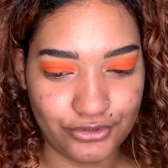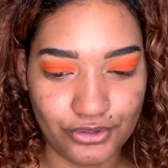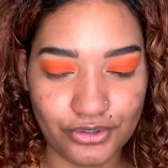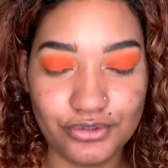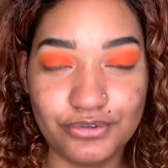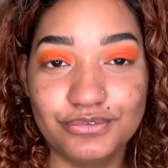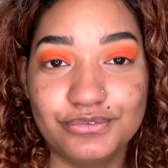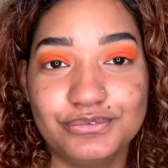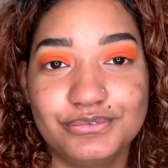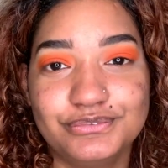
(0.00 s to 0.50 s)

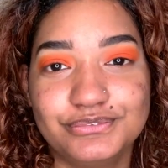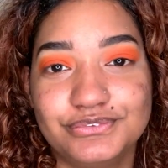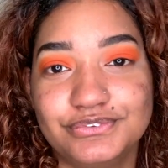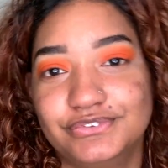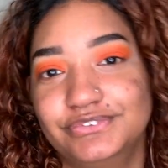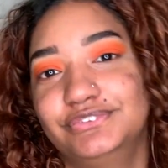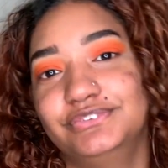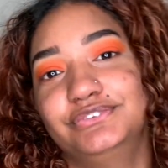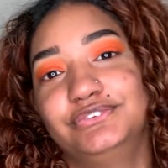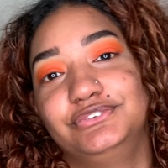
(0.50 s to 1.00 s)
Don't
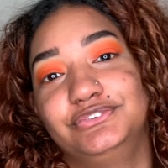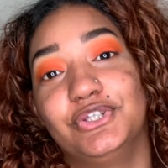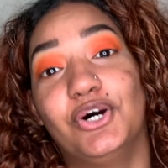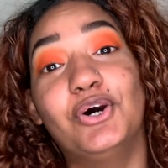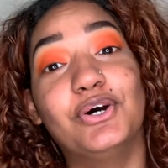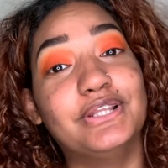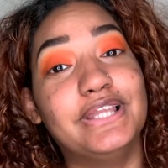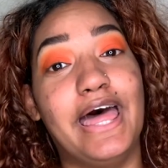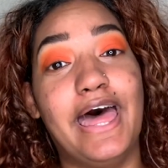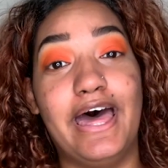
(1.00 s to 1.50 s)

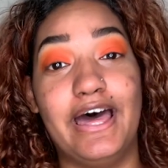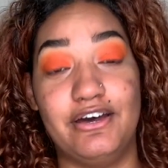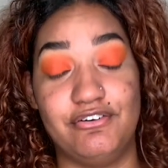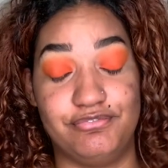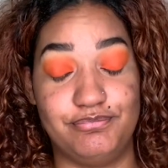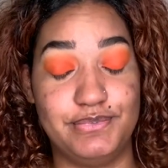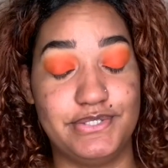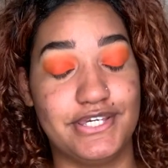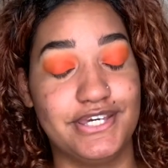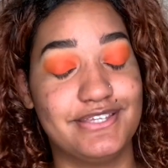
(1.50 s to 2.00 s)

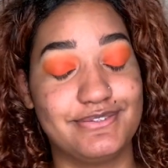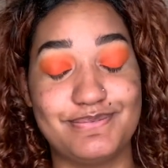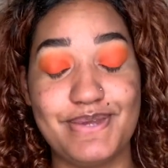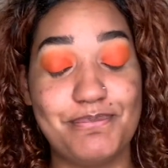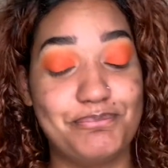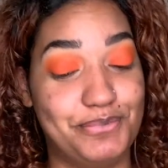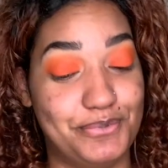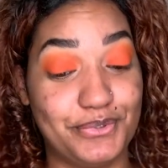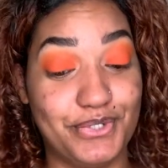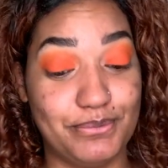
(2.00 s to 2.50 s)
laugh because my
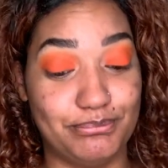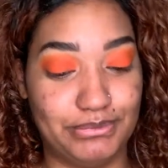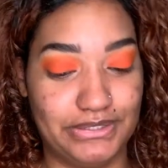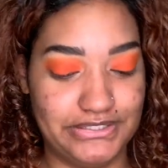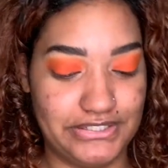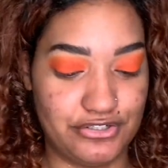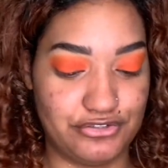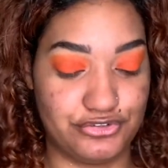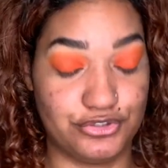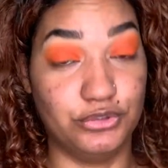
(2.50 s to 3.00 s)
beauty
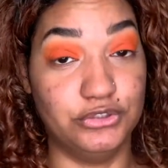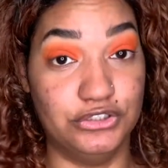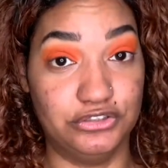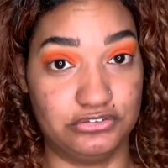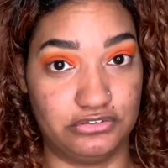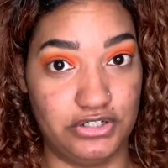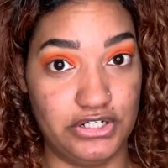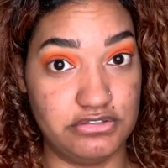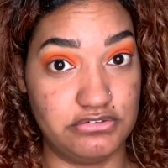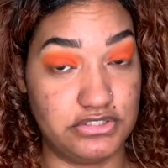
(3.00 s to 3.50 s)
blender still
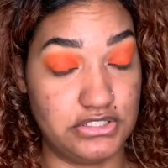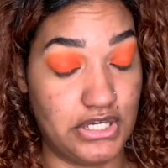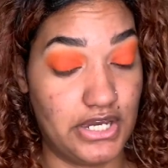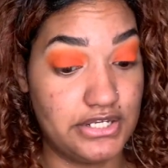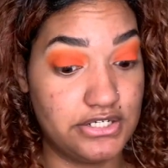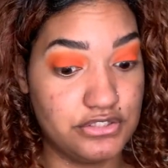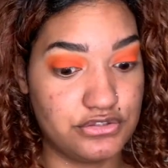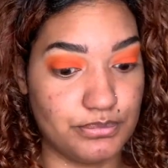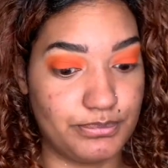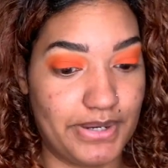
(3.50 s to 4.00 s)
look crazy. I
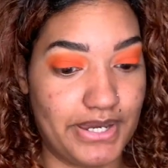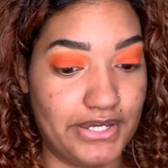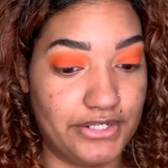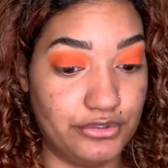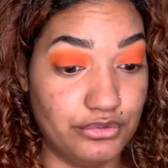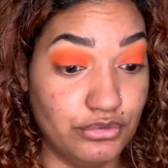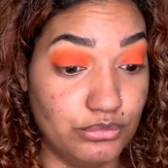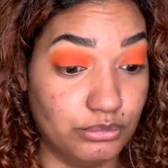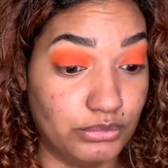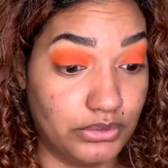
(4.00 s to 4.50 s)
need to buy a
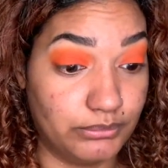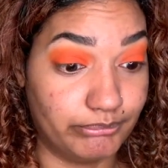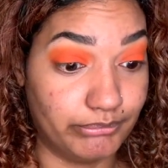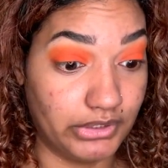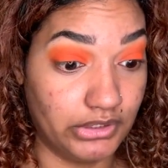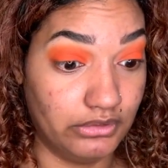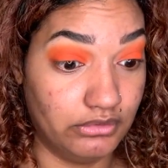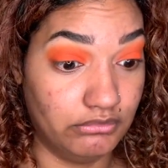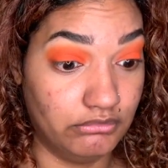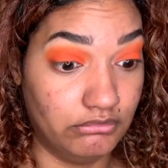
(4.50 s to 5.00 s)
new one,
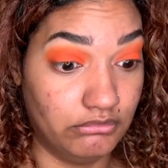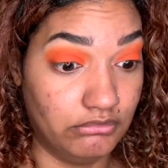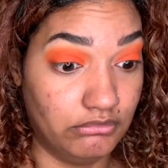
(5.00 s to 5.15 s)
but